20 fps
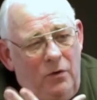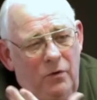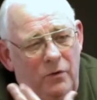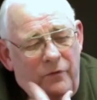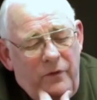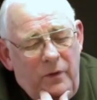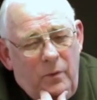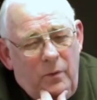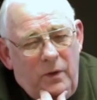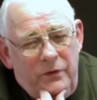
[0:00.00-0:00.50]
know if
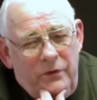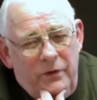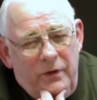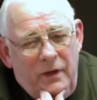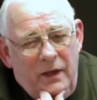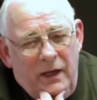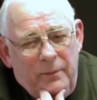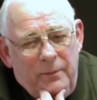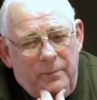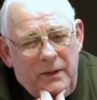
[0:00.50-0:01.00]
he was or
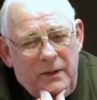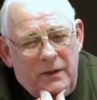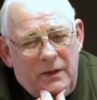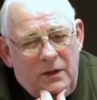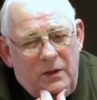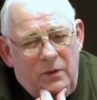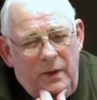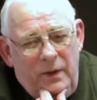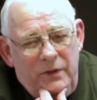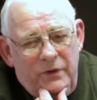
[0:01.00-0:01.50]
not, but the
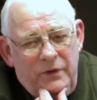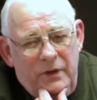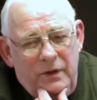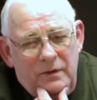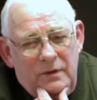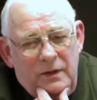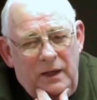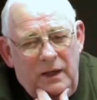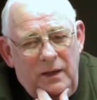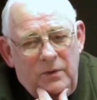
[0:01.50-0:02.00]

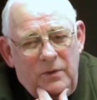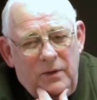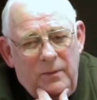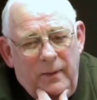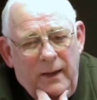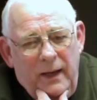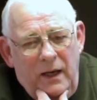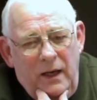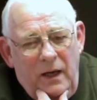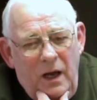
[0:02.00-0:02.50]
question came to
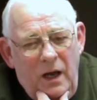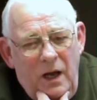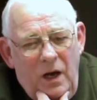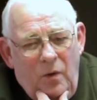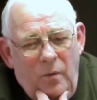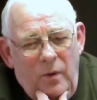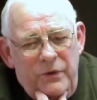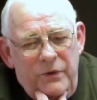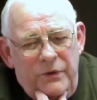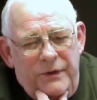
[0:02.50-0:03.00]
mind,
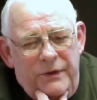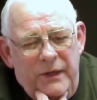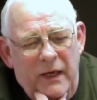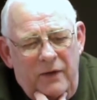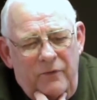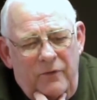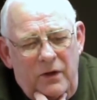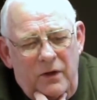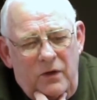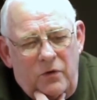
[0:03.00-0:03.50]
was
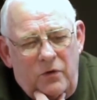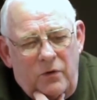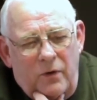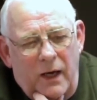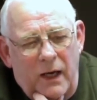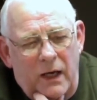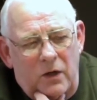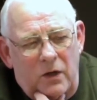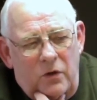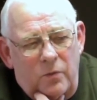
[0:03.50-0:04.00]
David
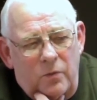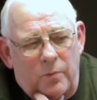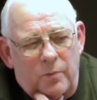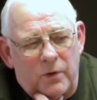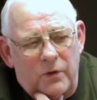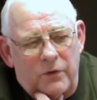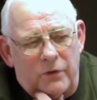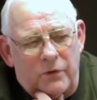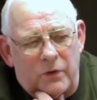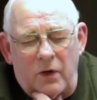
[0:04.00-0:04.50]
trying to
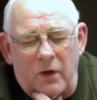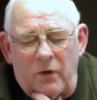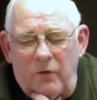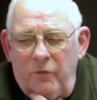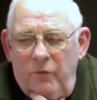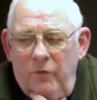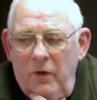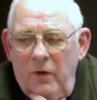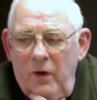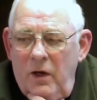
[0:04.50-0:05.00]

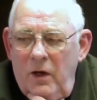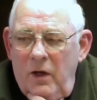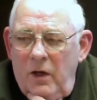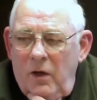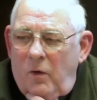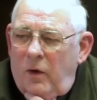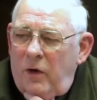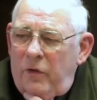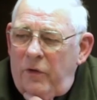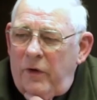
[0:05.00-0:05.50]
preserve
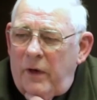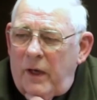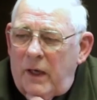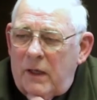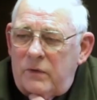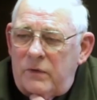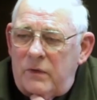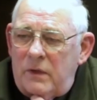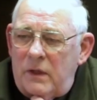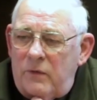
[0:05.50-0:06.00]

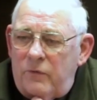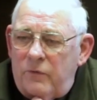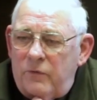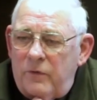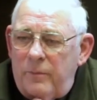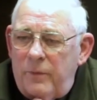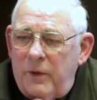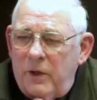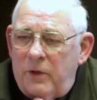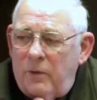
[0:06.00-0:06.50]
orthodoxy
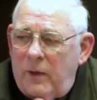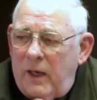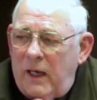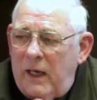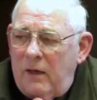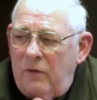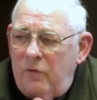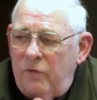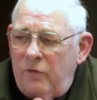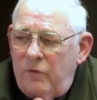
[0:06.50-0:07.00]
from the
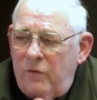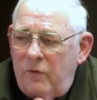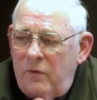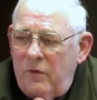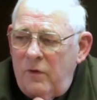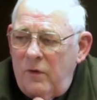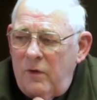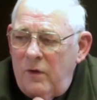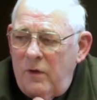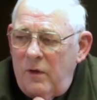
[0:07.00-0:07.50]
grave?
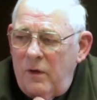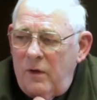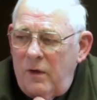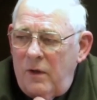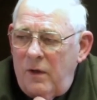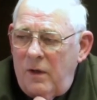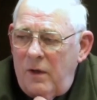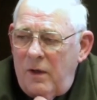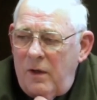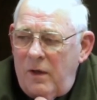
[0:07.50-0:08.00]

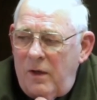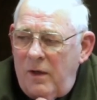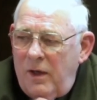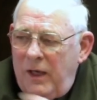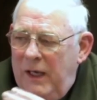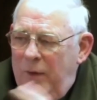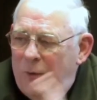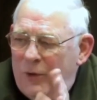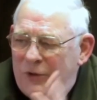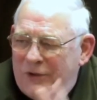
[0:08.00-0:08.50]

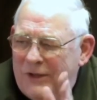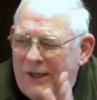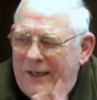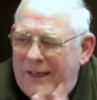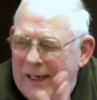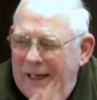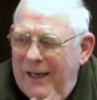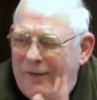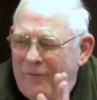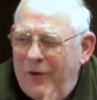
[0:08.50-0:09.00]
He was going to
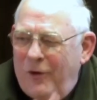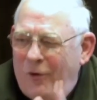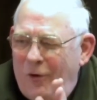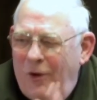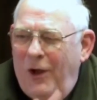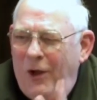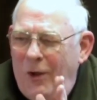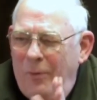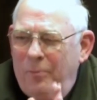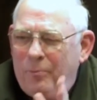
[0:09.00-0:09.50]
have it
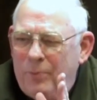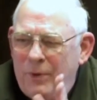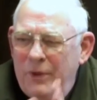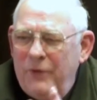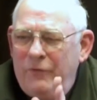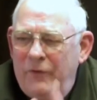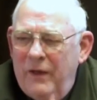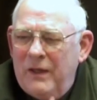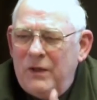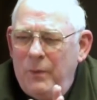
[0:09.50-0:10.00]
all
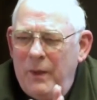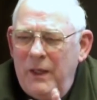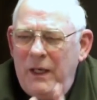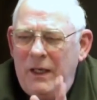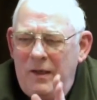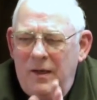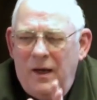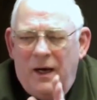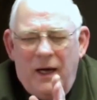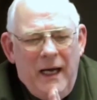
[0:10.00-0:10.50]
perfect when he
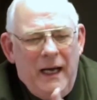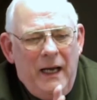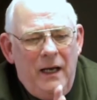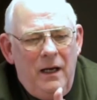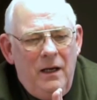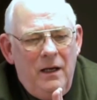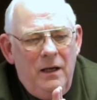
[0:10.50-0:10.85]
died,